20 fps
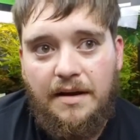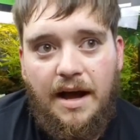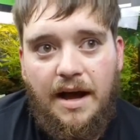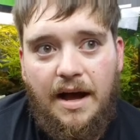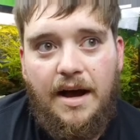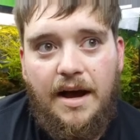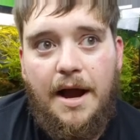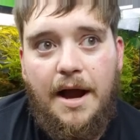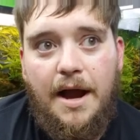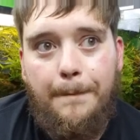
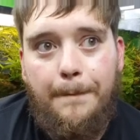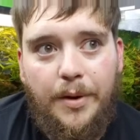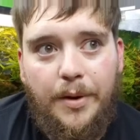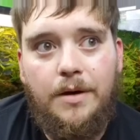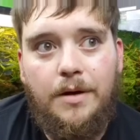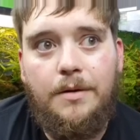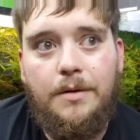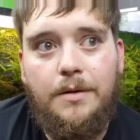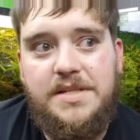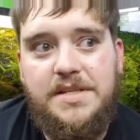I
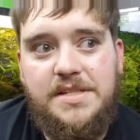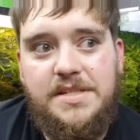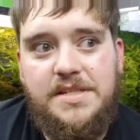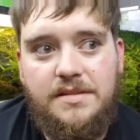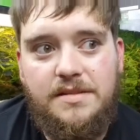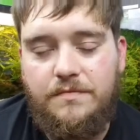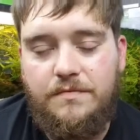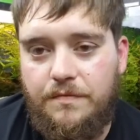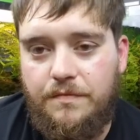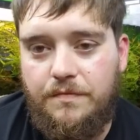
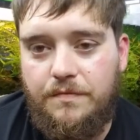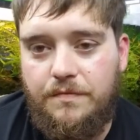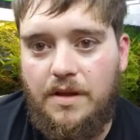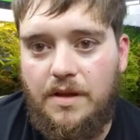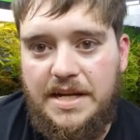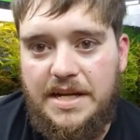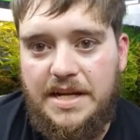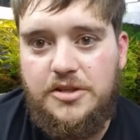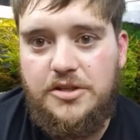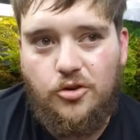purposefully
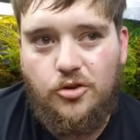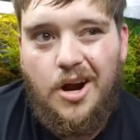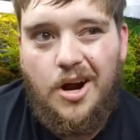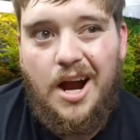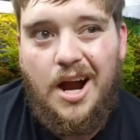try